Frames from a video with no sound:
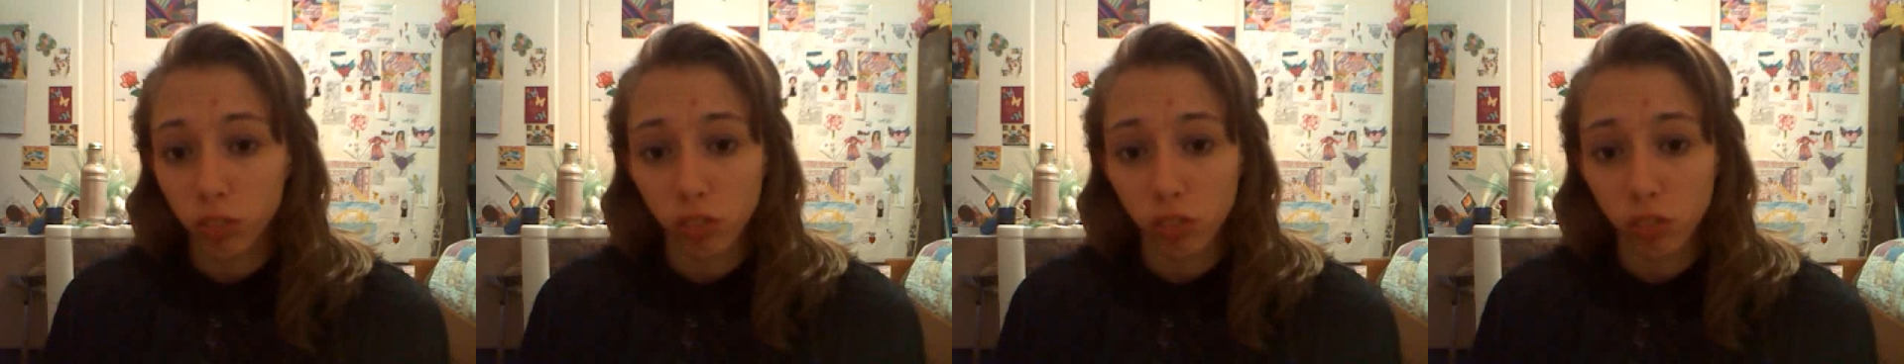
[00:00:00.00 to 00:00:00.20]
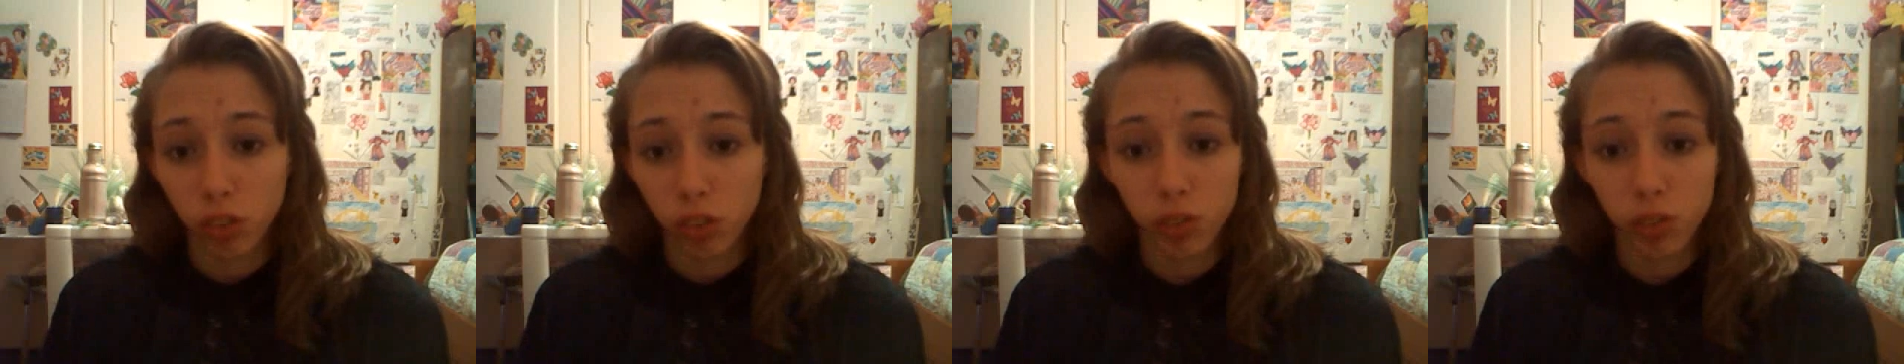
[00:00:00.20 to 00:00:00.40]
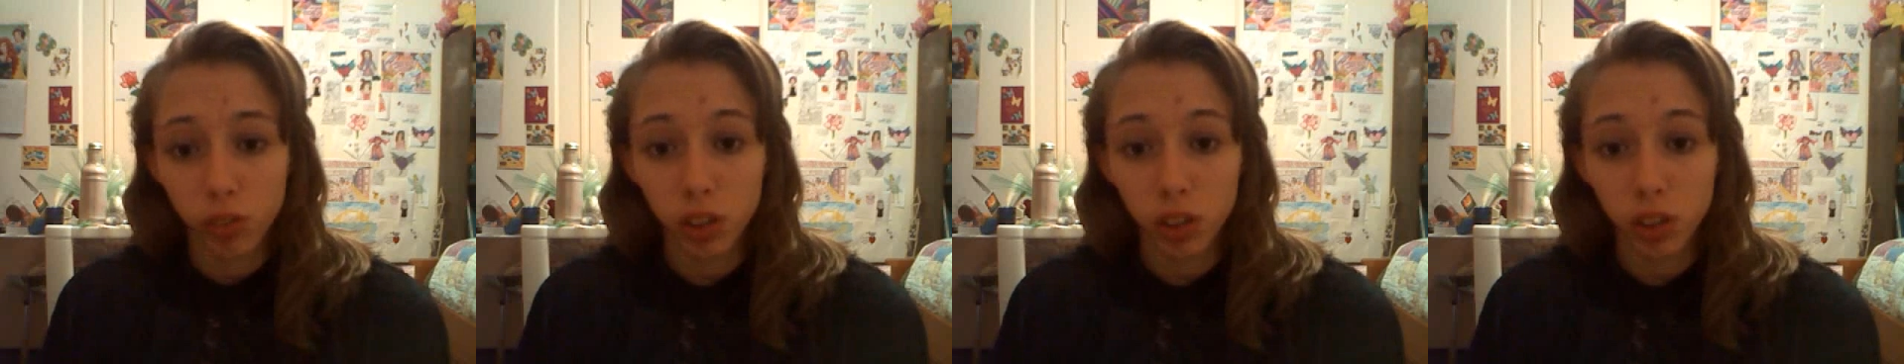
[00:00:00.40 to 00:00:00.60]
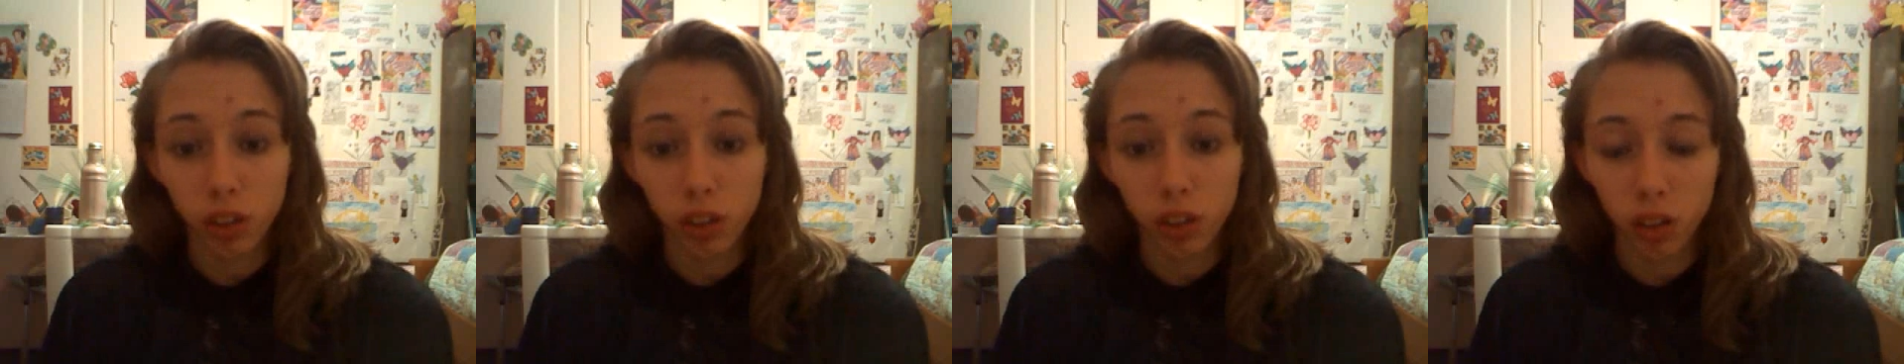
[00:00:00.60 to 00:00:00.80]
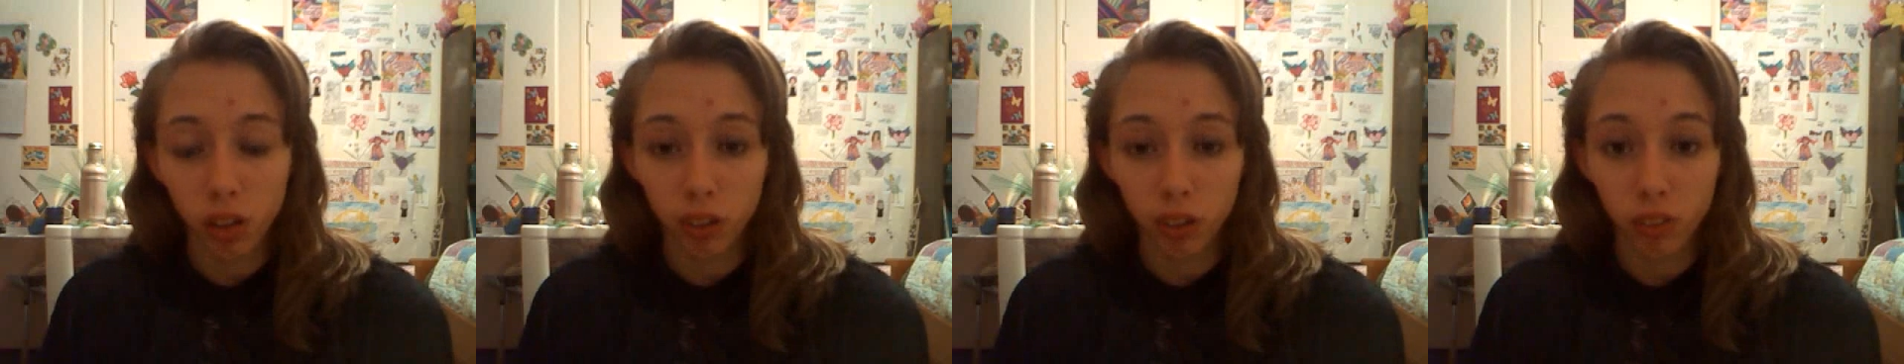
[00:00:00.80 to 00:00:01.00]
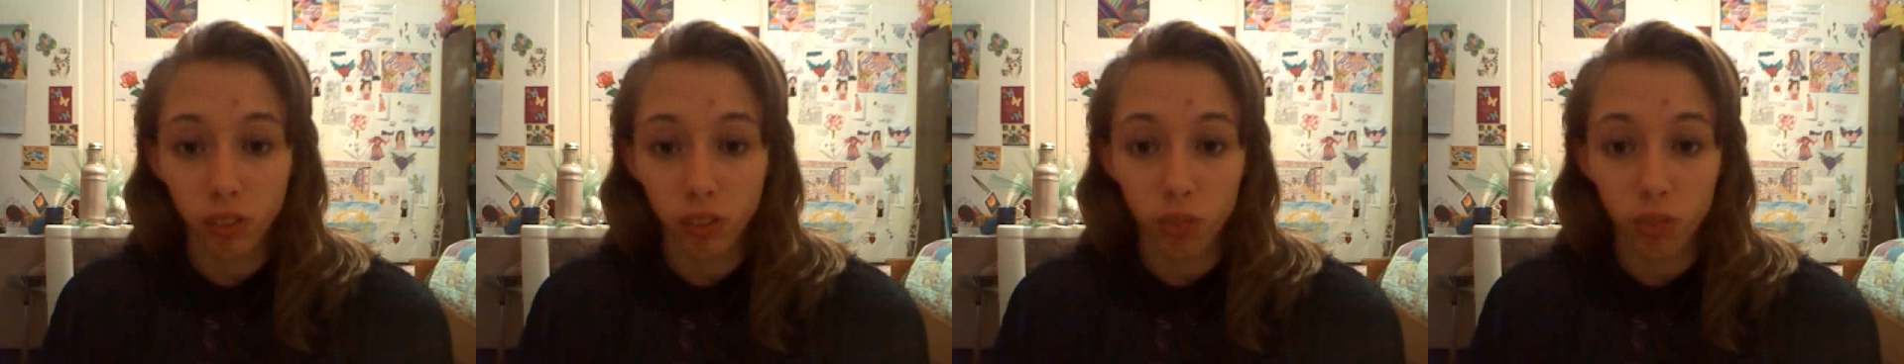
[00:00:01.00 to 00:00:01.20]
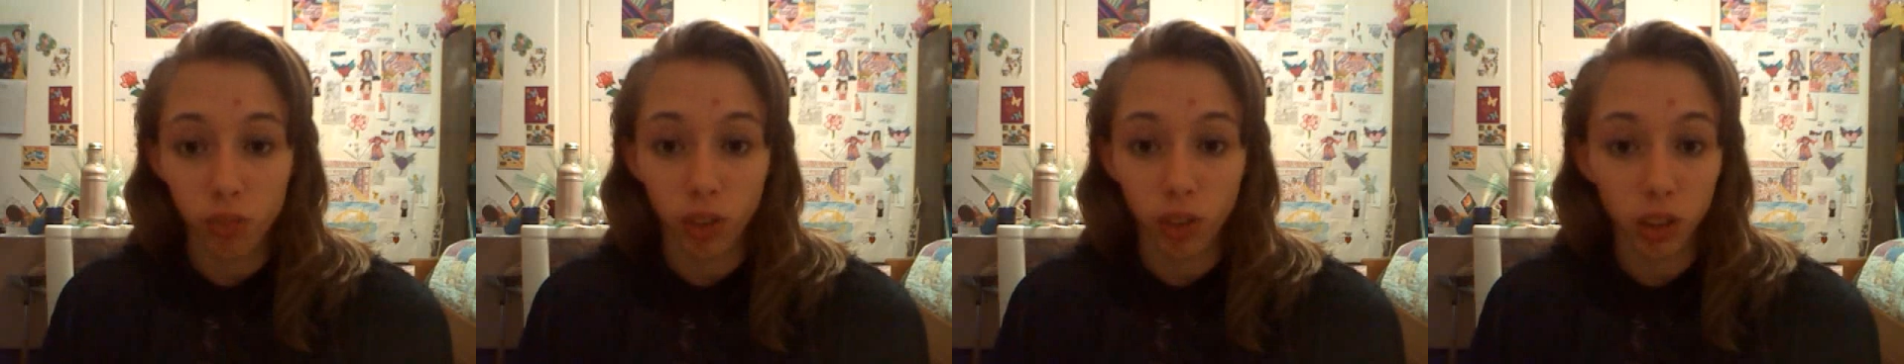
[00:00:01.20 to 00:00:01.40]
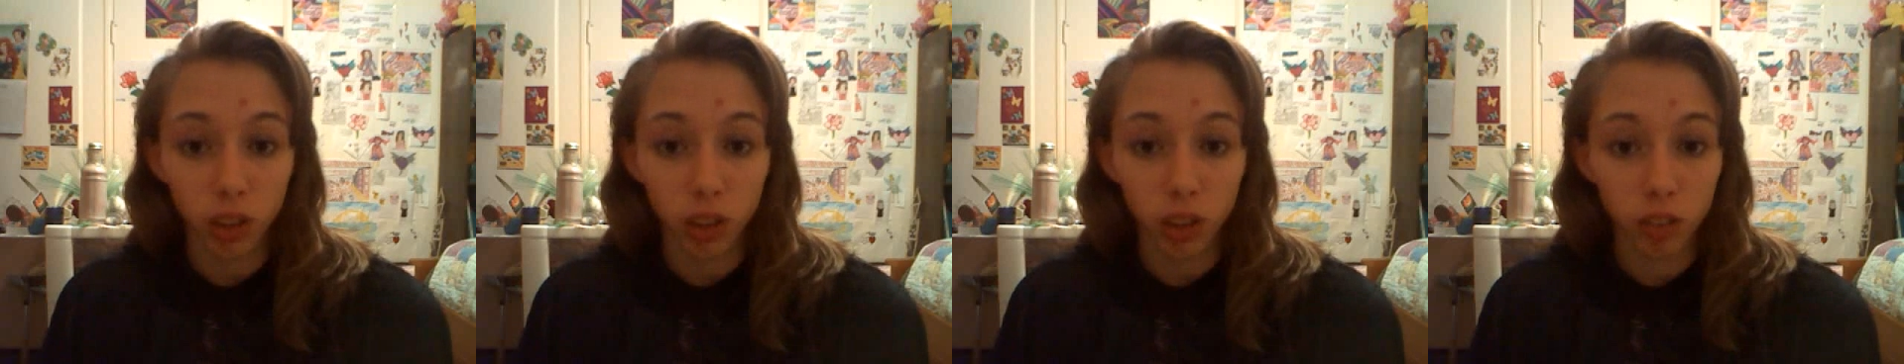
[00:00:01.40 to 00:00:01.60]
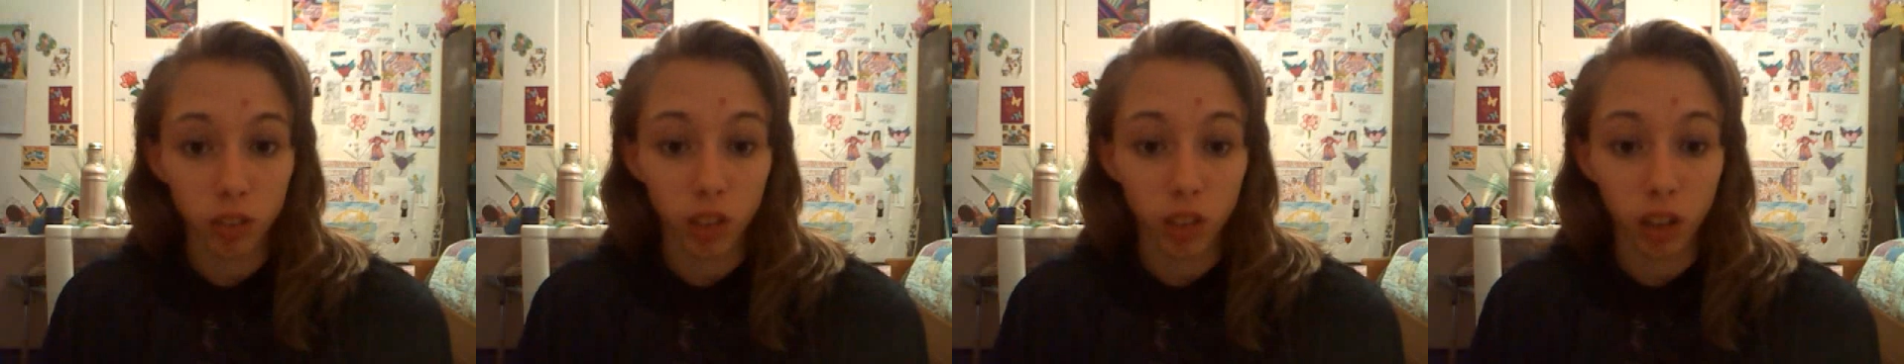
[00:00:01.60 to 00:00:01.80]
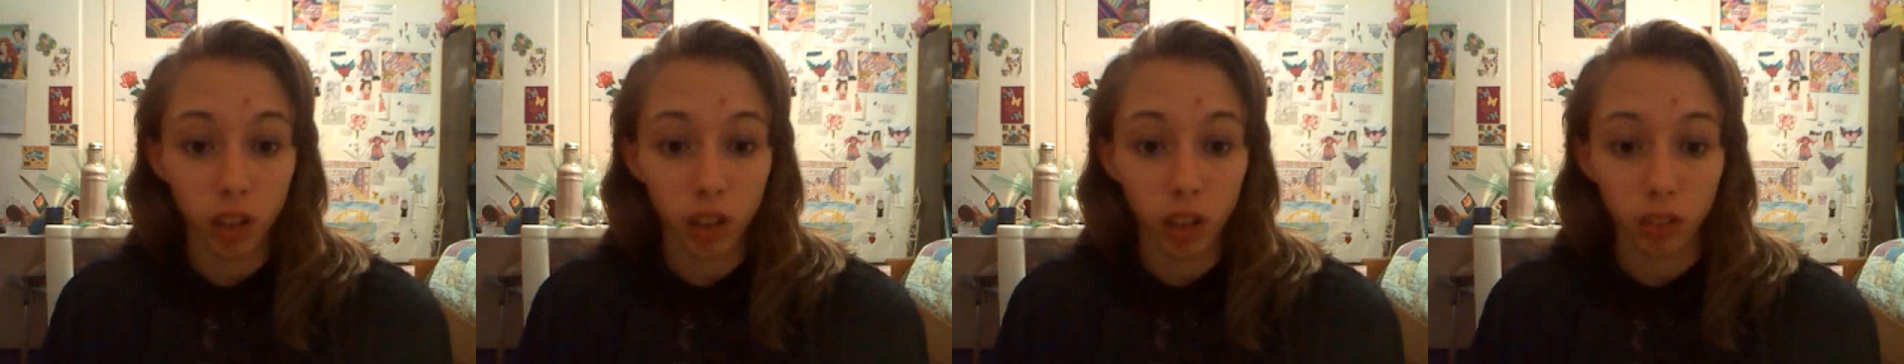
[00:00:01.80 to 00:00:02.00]
roaming the halls, walking
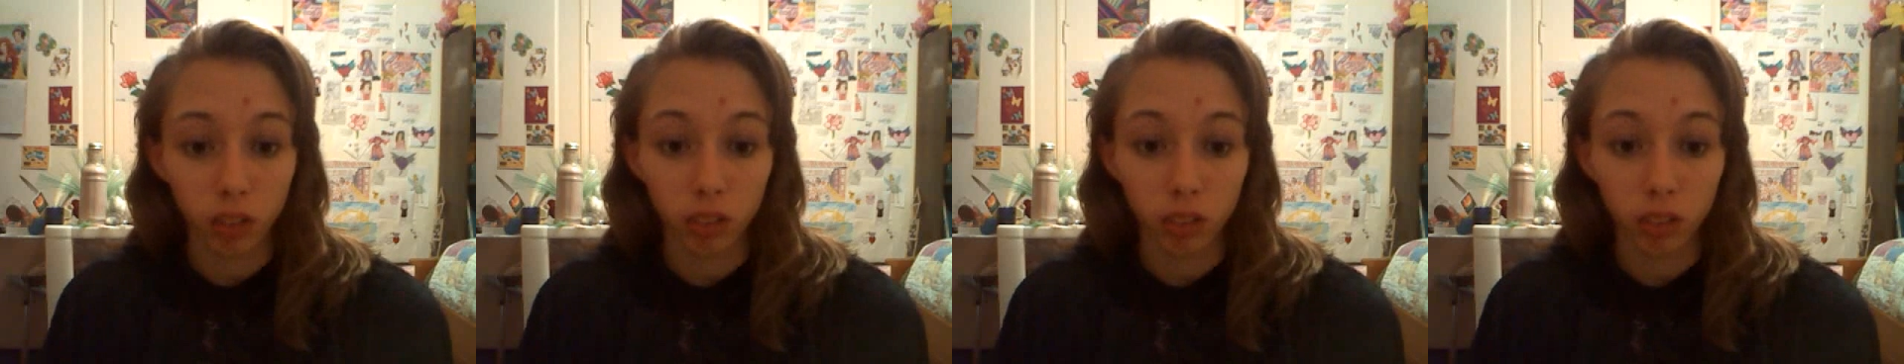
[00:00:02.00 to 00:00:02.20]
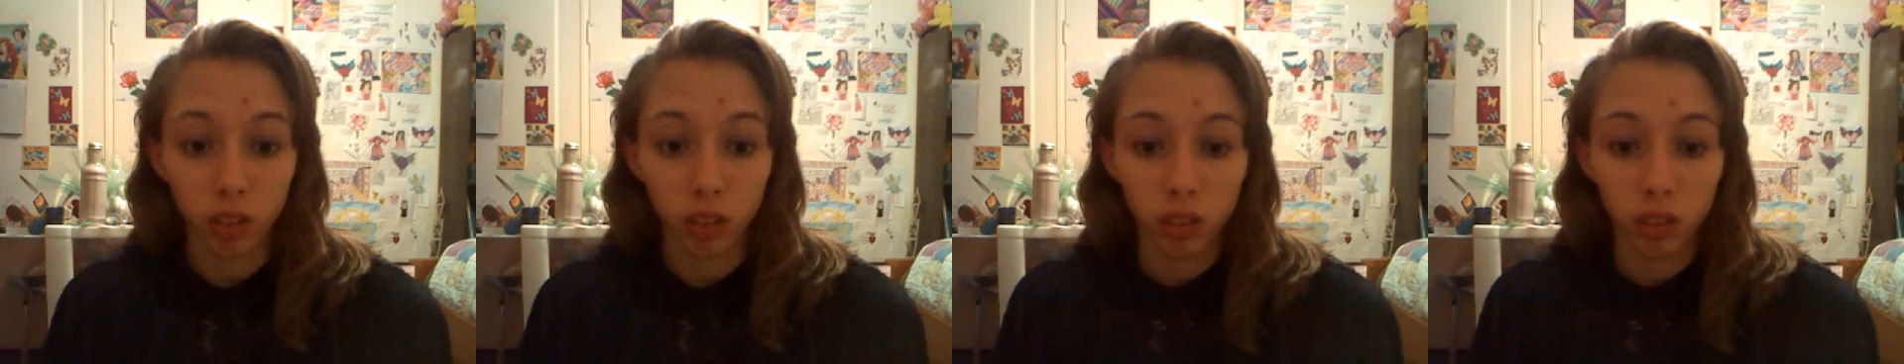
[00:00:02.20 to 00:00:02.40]
around.